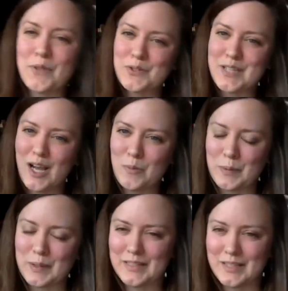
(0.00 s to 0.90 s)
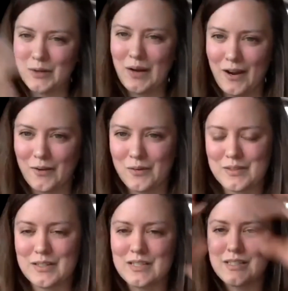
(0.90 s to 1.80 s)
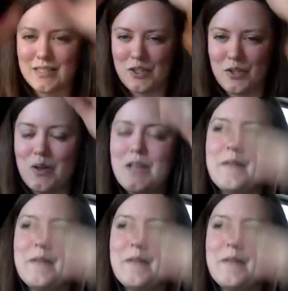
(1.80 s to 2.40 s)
those out, but you know, how you just as you,